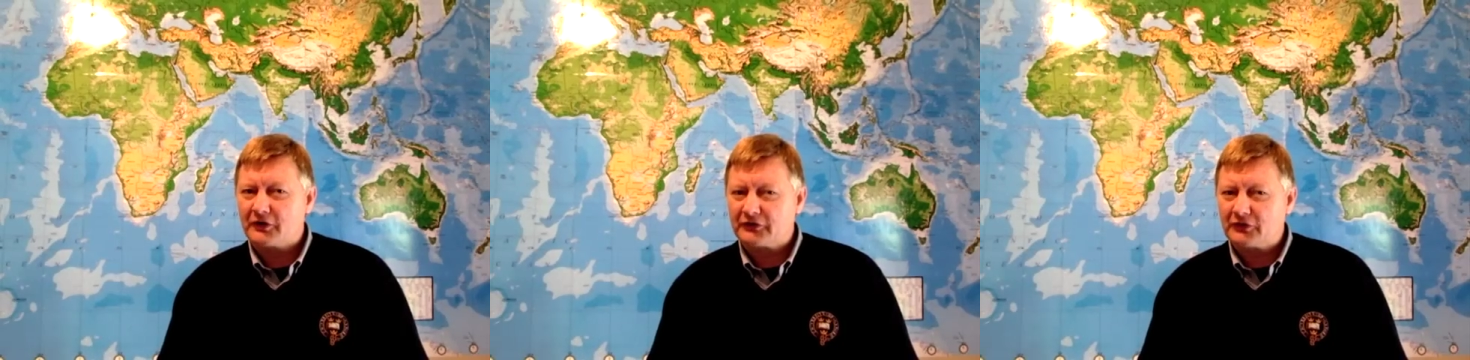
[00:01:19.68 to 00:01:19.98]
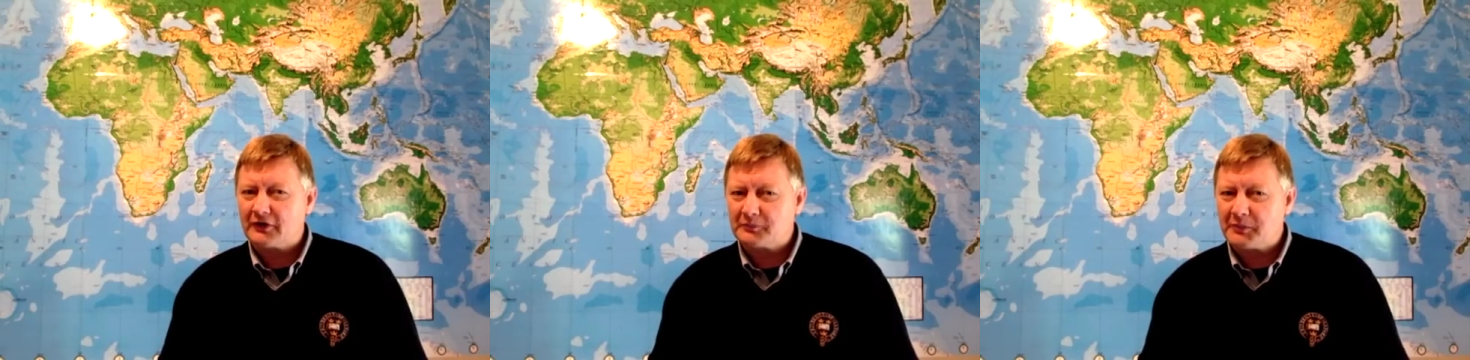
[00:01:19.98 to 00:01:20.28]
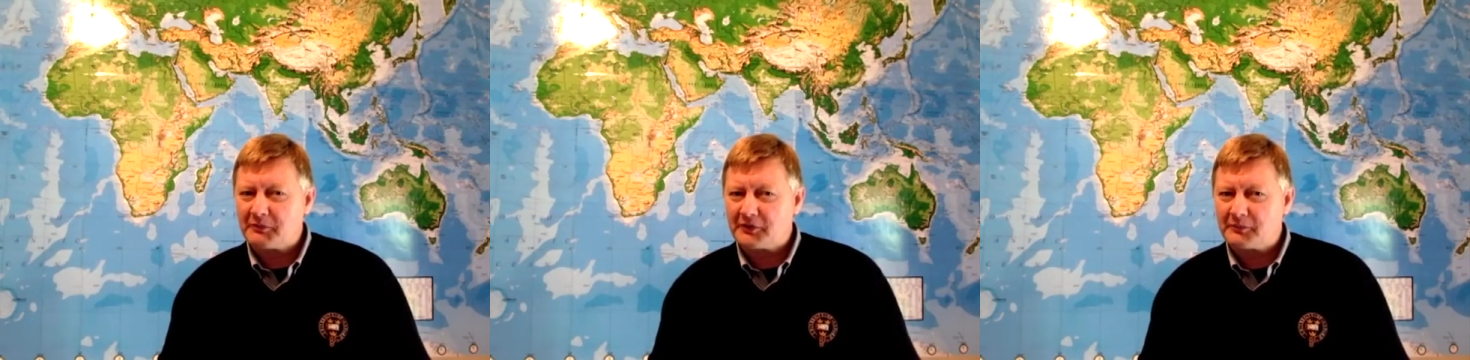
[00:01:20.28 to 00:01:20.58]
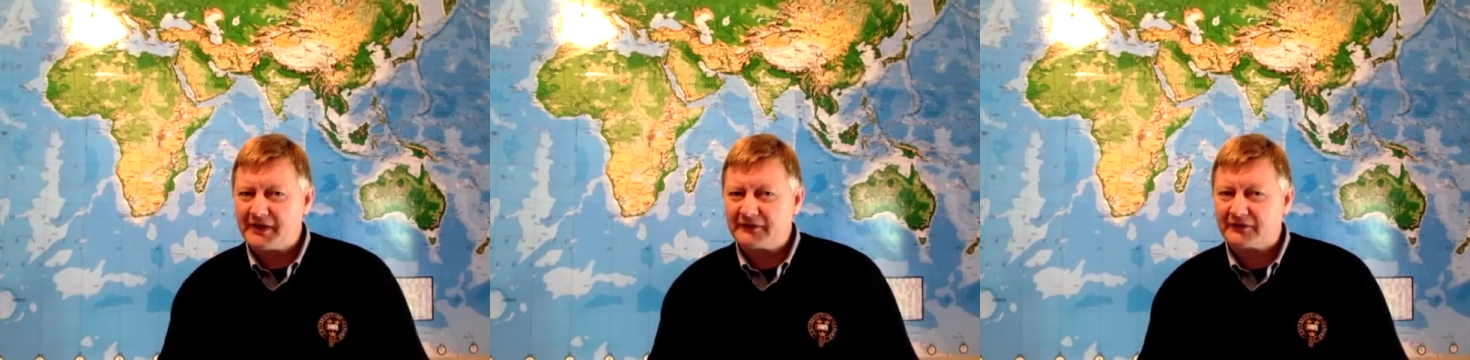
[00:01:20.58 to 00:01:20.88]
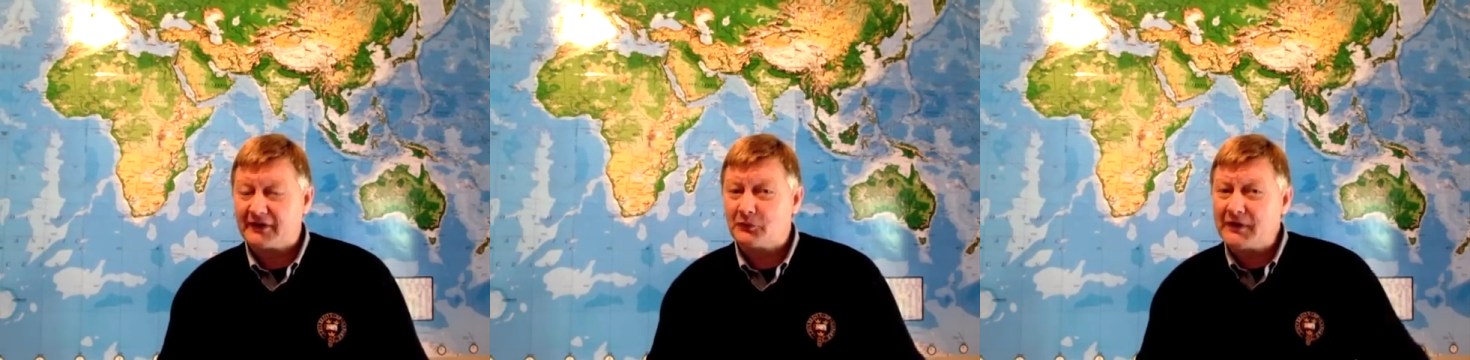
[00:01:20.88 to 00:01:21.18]
a solid biblical
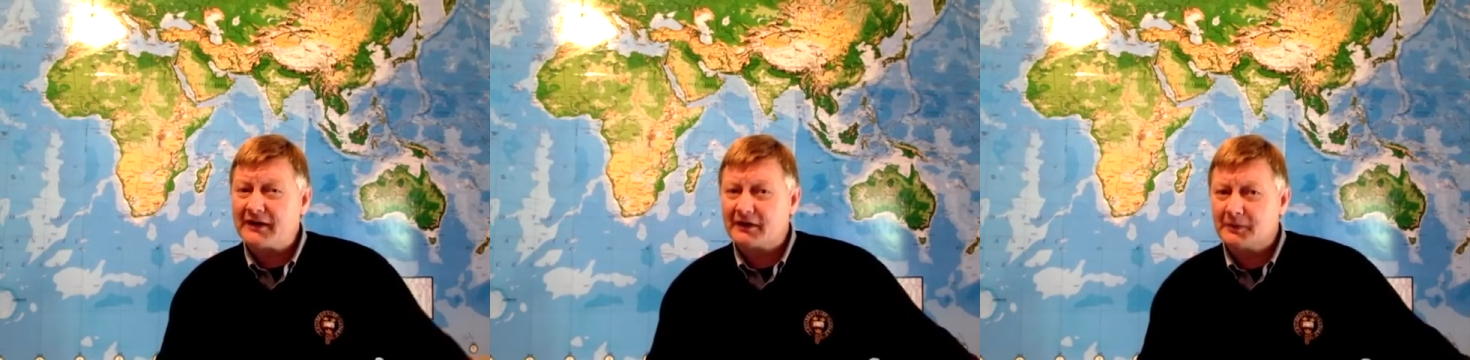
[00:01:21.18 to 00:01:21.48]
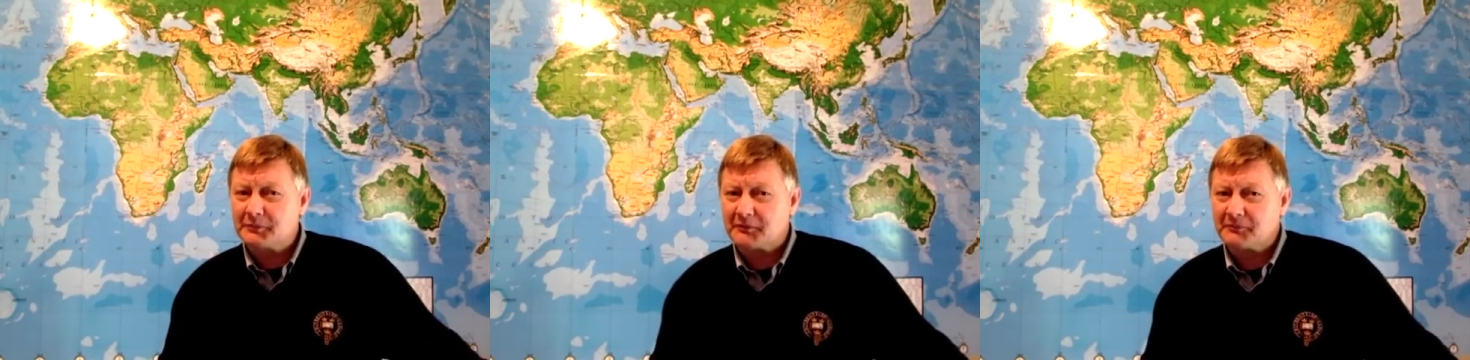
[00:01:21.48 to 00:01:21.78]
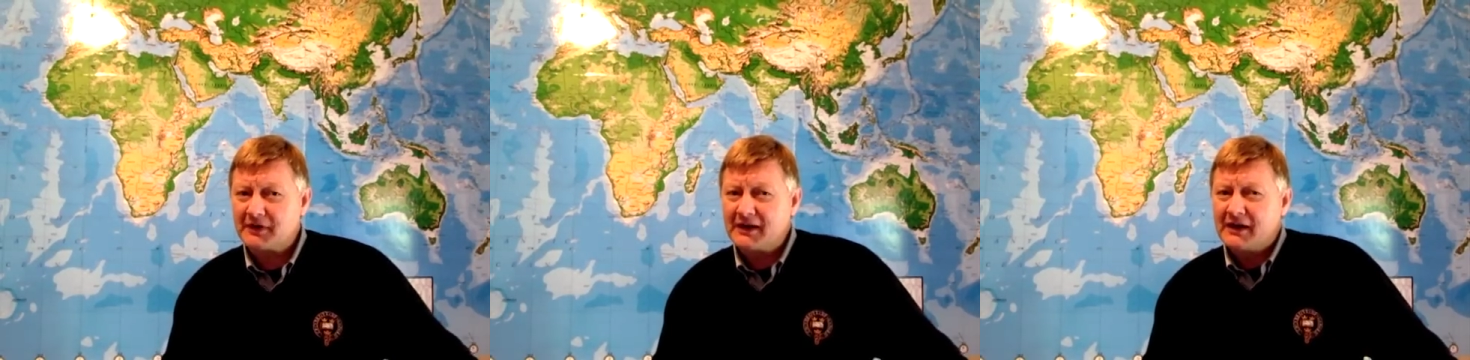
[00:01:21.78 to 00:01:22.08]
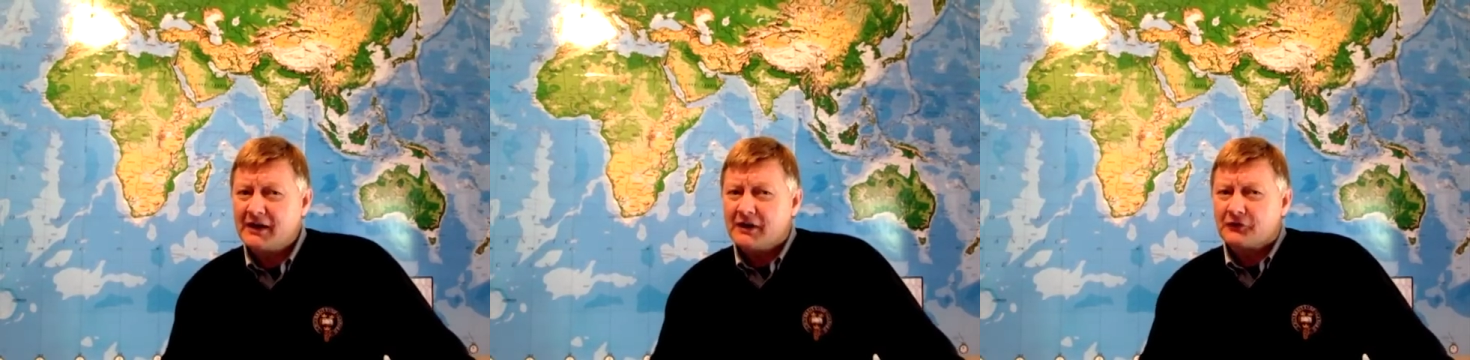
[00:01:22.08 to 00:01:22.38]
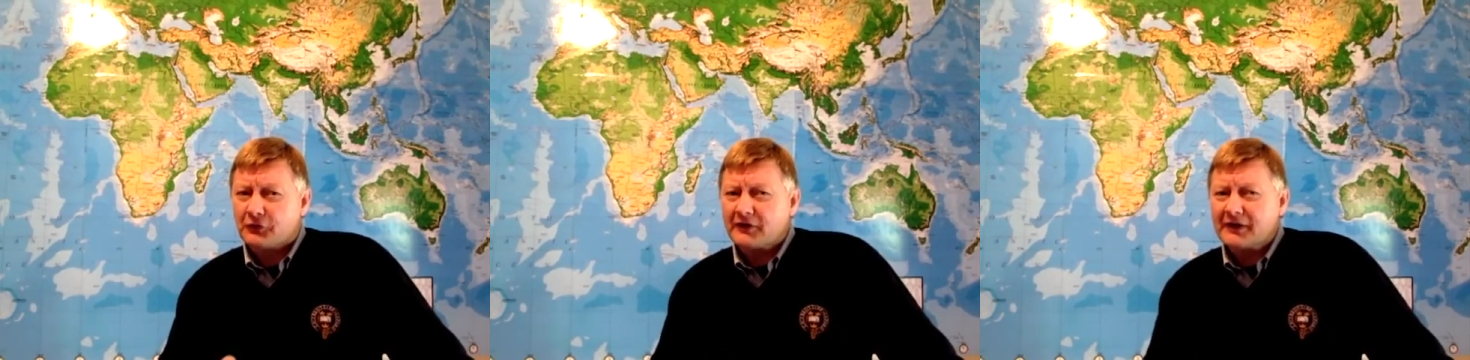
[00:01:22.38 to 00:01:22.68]
basis, and we can help them.
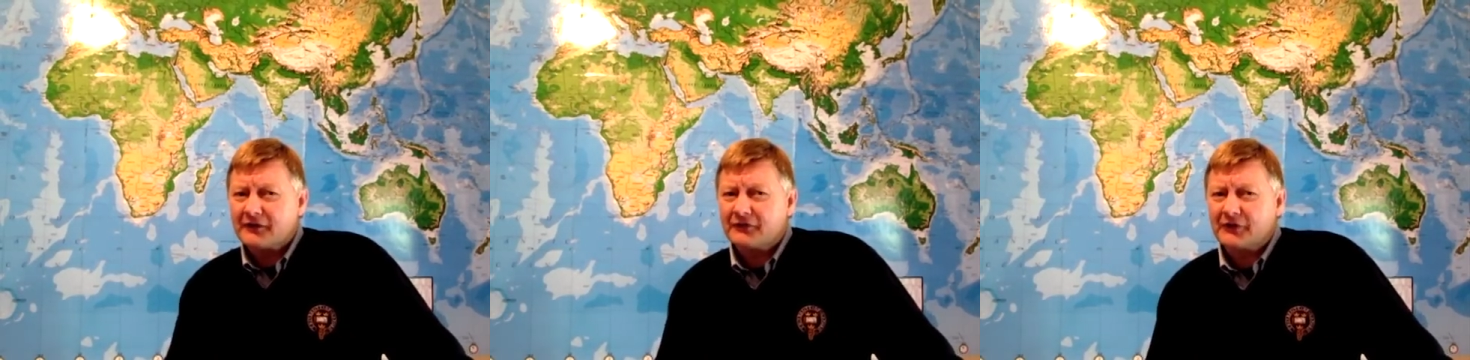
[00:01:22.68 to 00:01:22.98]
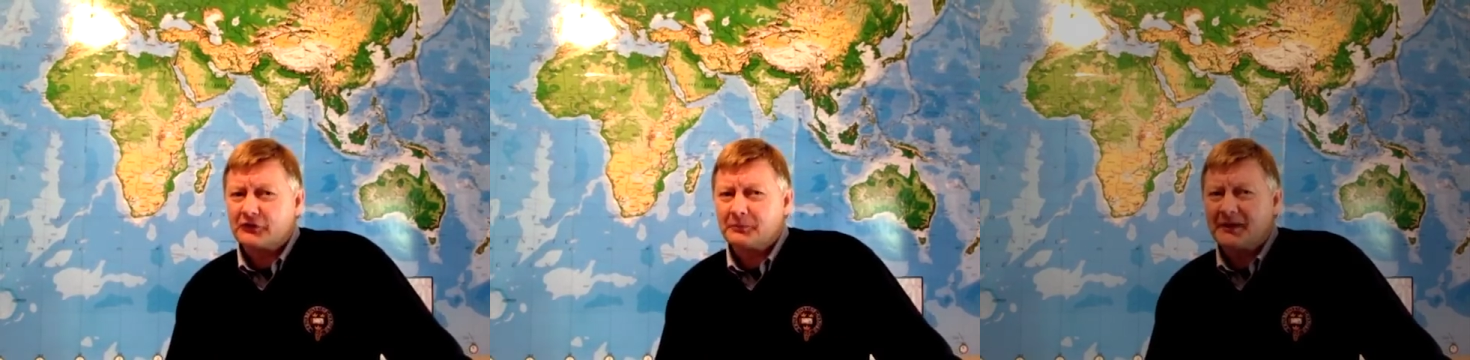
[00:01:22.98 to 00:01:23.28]
Frontline Fellowship